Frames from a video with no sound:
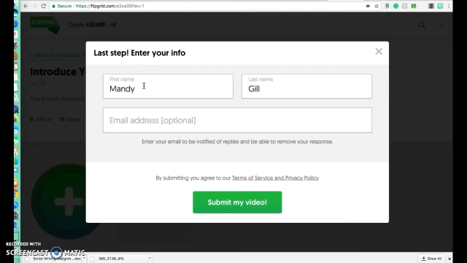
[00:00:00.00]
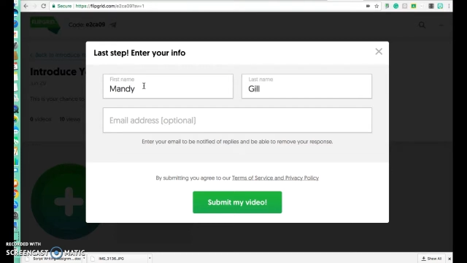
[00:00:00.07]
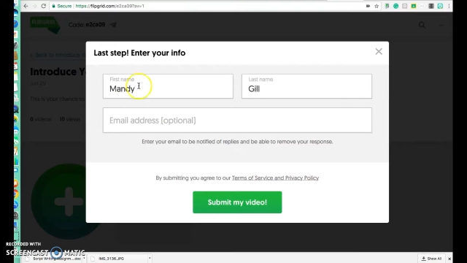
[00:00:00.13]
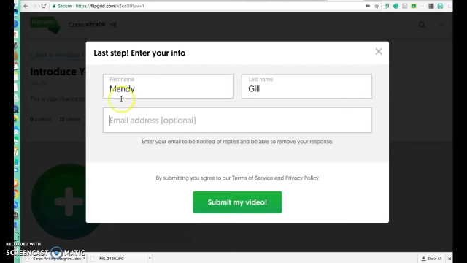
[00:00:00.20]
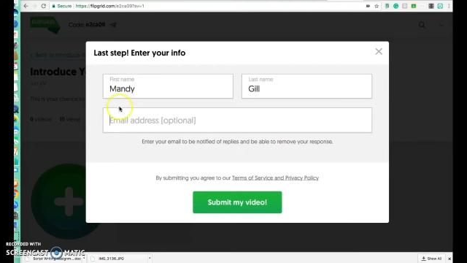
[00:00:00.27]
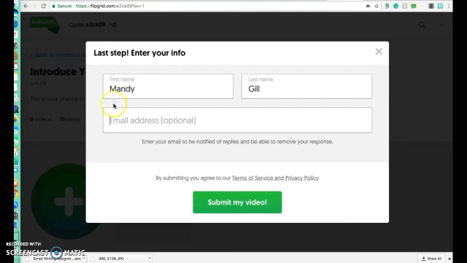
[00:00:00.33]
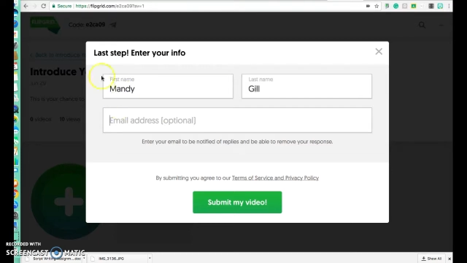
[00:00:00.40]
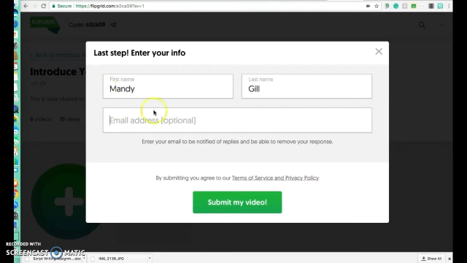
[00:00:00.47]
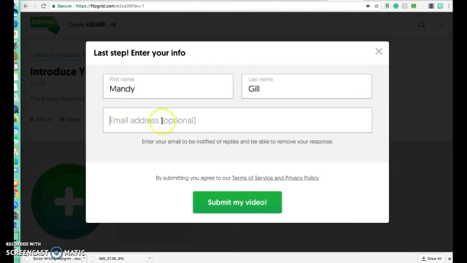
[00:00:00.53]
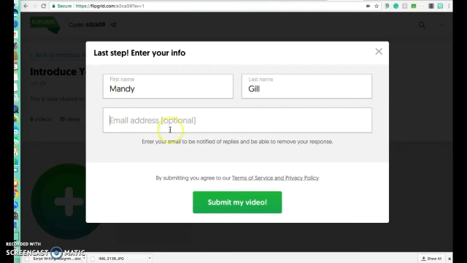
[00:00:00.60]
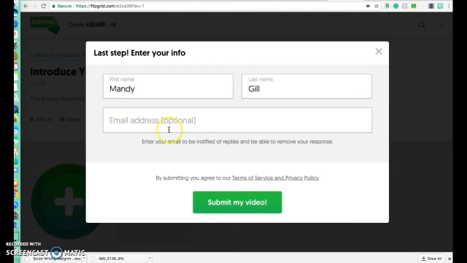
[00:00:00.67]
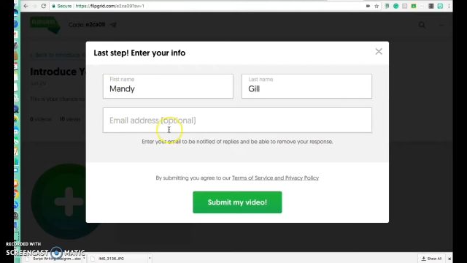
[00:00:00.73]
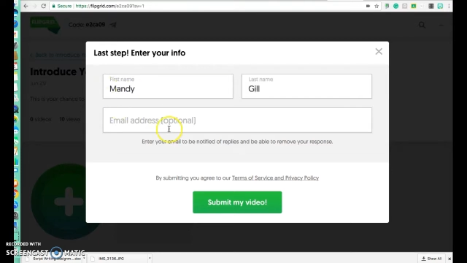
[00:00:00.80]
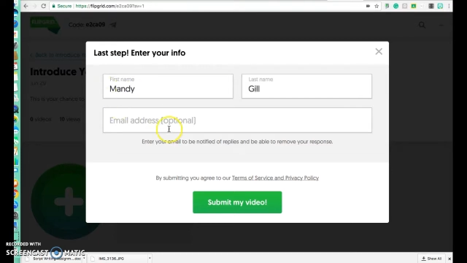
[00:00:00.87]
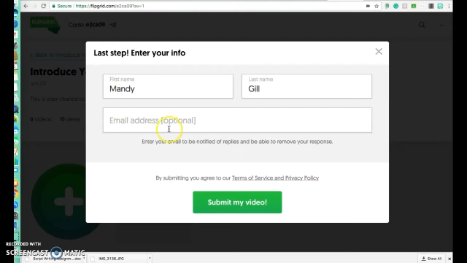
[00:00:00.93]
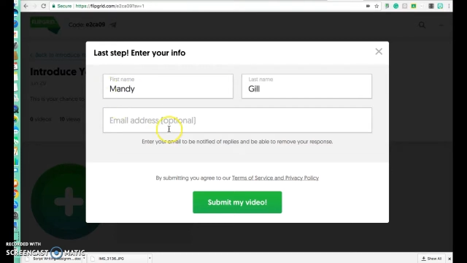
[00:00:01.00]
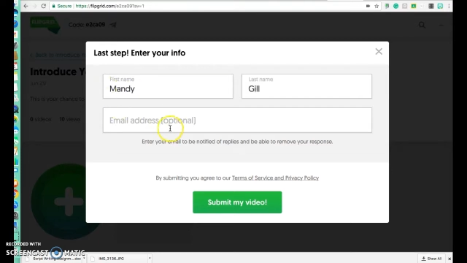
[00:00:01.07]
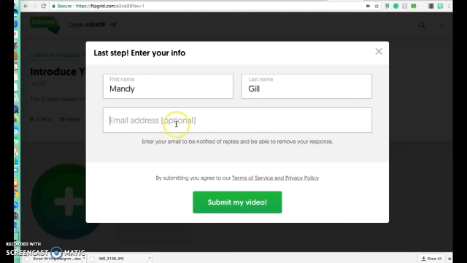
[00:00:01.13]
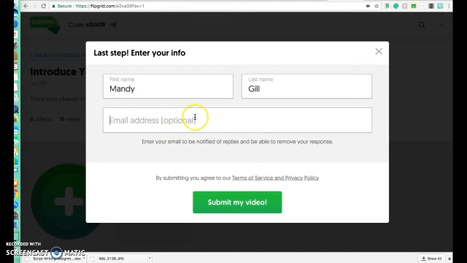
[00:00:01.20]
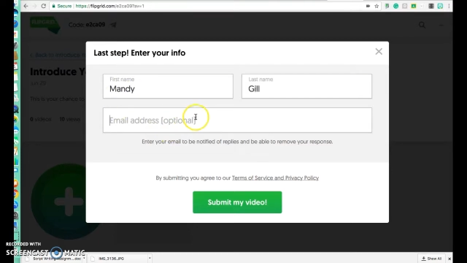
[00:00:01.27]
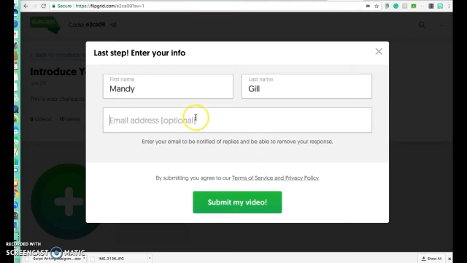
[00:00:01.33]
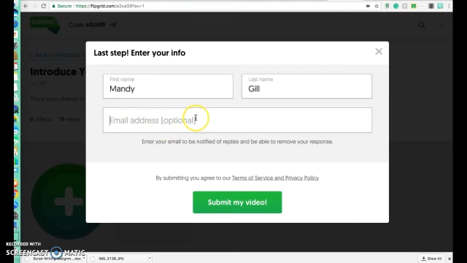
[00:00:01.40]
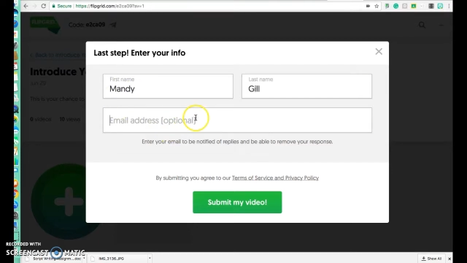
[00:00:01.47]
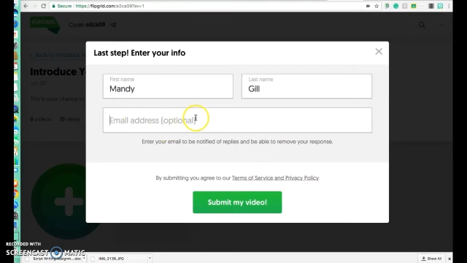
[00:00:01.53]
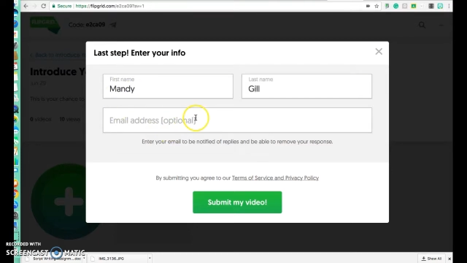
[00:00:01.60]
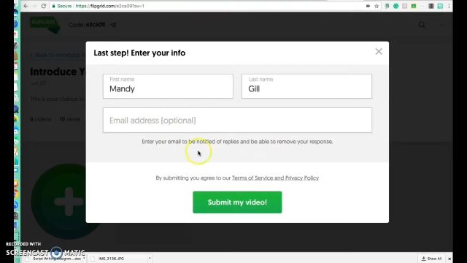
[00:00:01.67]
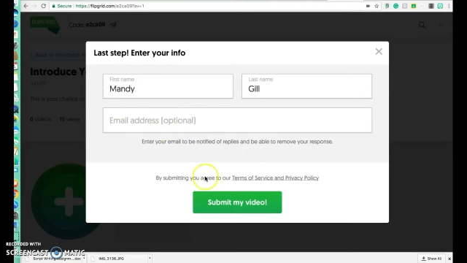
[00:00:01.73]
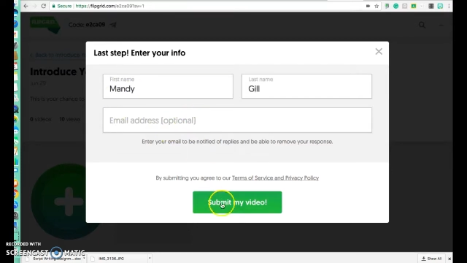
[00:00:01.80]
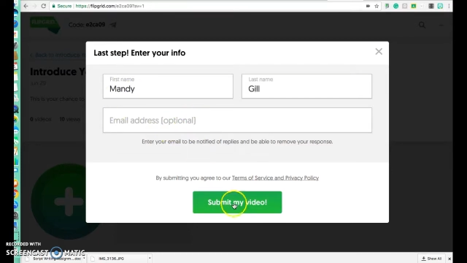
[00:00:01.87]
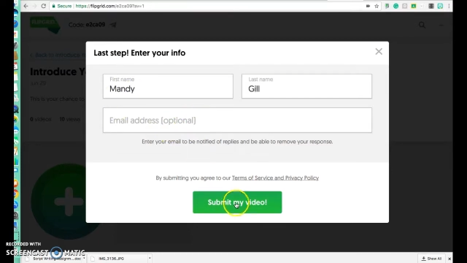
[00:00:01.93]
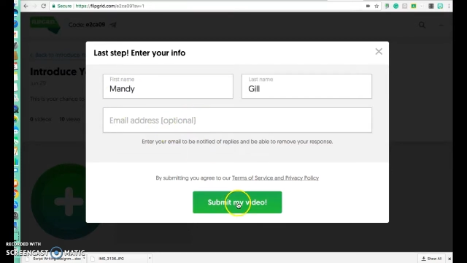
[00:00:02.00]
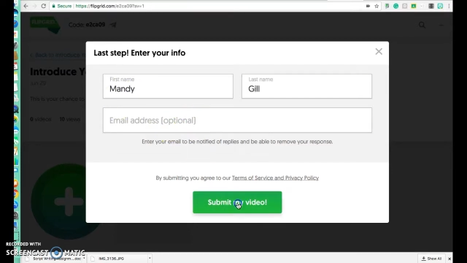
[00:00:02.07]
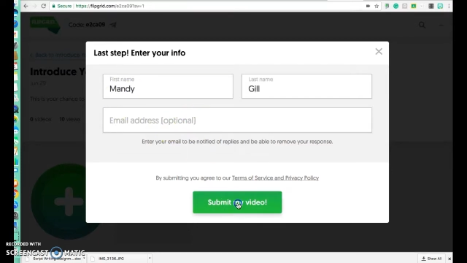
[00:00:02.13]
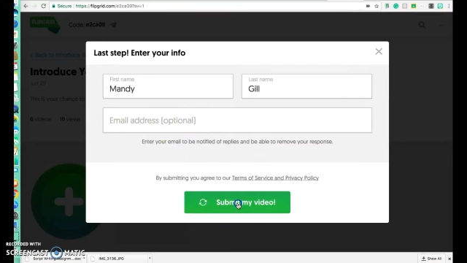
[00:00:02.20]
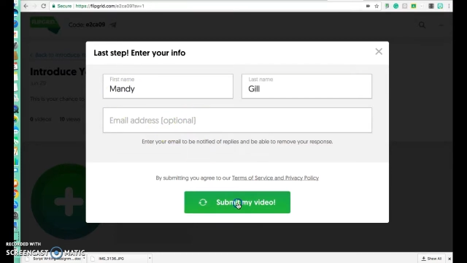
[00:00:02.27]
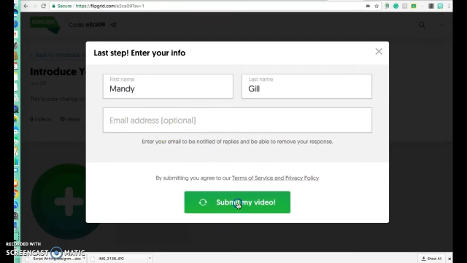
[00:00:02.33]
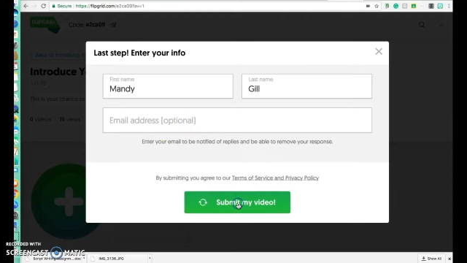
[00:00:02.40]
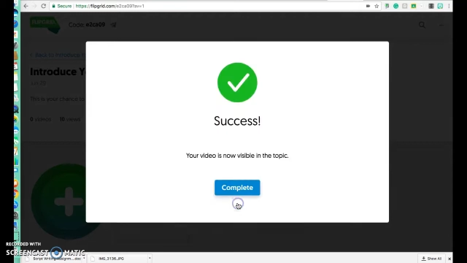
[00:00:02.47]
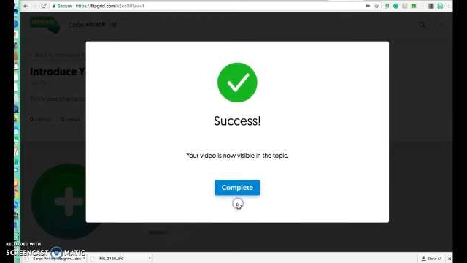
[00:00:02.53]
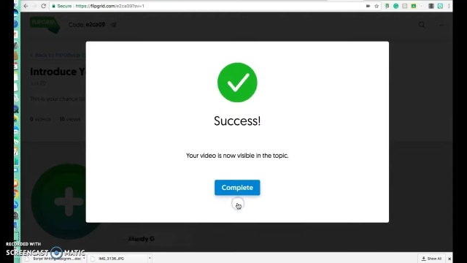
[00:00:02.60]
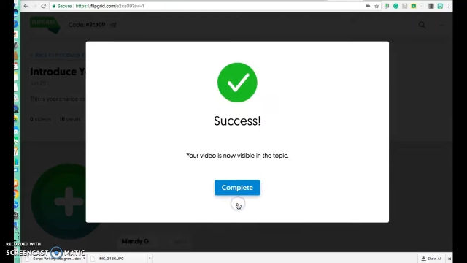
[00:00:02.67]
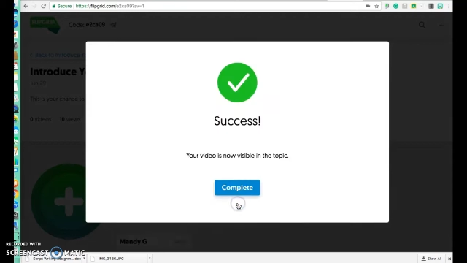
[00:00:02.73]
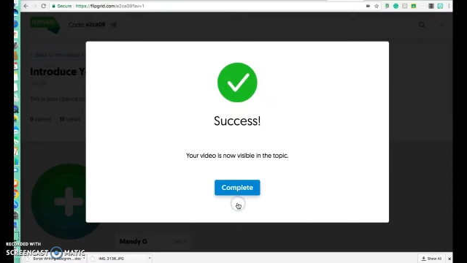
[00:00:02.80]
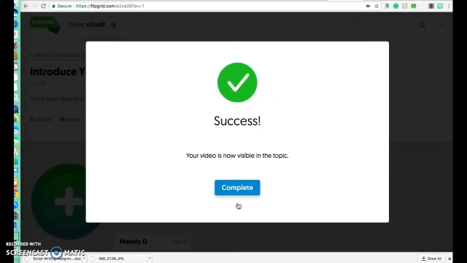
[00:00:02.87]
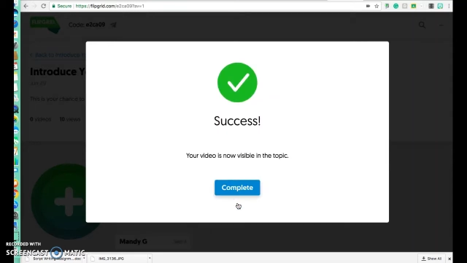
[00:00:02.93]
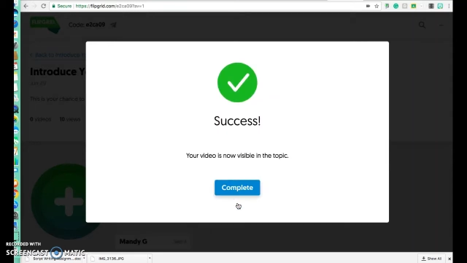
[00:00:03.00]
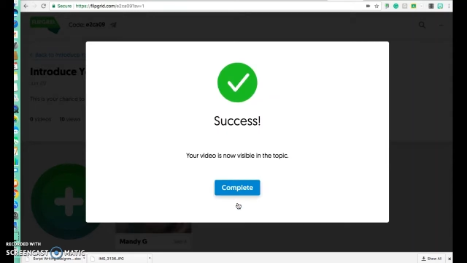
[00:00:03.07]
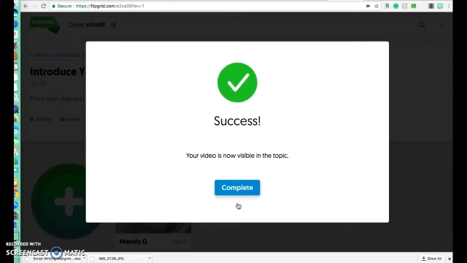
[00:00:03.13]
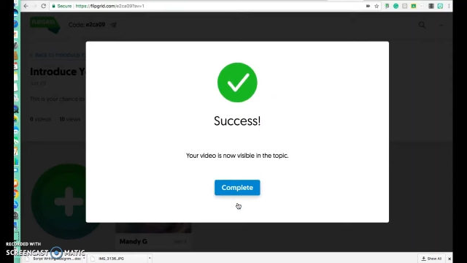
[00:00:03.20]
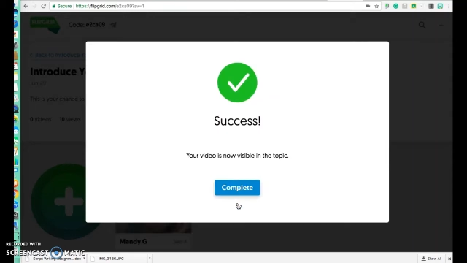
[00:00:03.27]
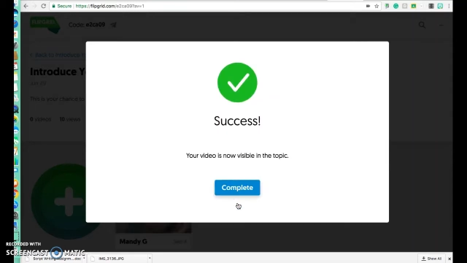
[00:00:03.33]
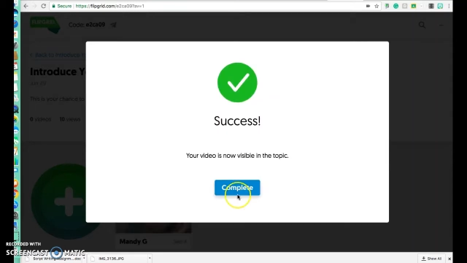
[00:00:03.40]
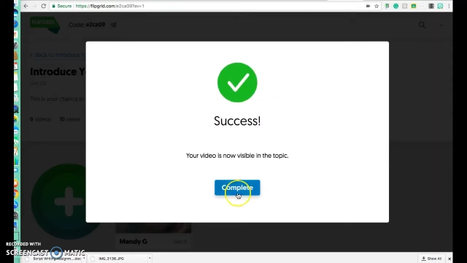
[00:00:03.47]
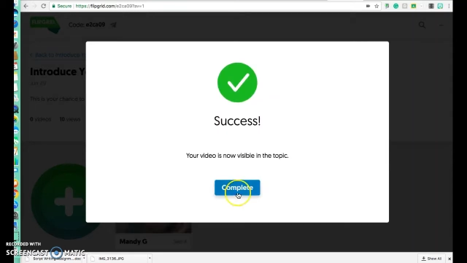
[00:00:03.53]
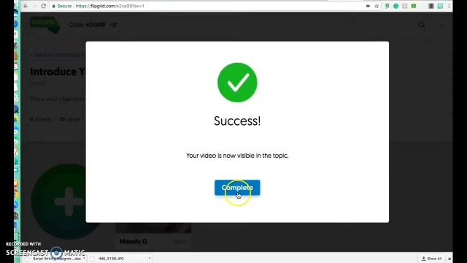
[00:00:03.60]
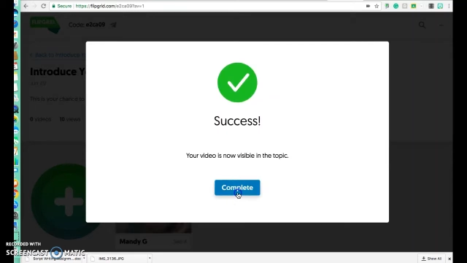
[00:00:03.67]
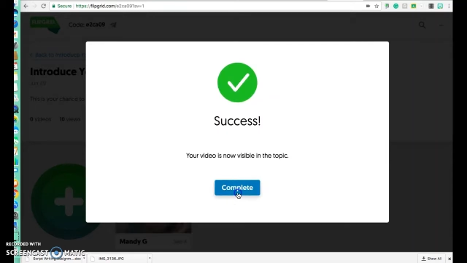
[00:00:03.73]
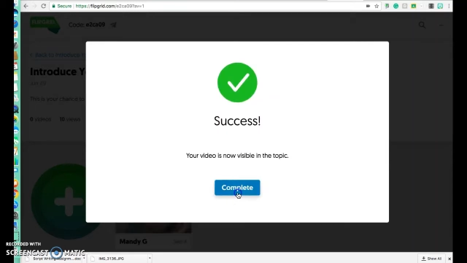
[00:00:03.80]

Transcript: No face is visible, so there are no lips to read.